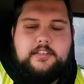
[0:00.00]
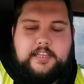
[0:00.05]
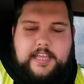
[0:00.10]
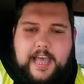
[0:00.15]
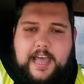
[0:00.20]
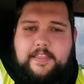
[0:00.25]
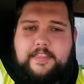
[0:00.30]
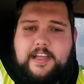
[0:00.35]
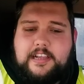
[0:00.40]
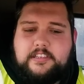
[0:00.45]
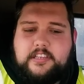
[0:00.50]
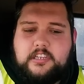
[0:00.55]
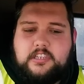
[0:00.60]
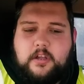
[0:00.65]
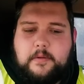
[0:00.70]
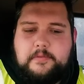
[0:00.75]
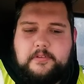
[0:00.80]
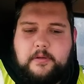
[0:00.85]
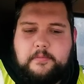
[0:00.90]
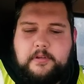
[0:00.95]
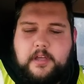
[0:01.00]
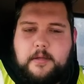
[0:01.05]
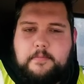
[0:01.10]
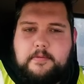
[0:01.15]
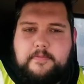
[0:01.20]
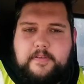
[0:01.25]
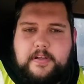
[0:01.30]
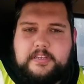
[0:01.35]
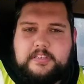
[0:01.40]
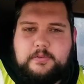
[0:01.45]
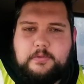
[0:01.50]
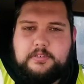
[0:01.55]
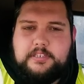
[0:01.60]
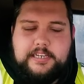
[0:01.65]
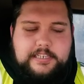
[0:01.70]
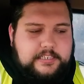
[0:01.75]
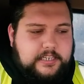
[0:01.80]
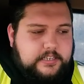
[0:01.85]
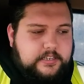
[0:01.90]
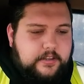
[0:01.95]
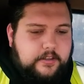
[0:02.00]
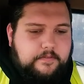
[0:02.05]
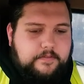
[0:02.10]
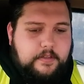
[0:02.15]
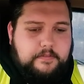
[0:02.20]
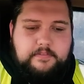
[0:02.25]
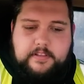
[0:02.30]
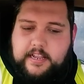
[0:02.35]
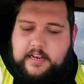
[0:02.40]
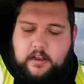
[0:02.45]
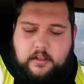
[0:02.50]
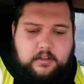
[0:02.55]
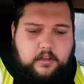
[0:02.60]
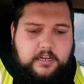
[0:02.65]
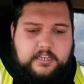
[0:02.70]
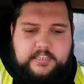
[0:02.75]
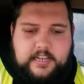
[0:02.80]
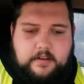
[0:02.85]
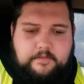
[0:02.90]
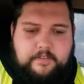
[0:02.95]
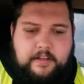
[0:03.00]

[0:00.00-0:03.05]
So yeah, that's the TomTom Go Professional 6250. Like I said,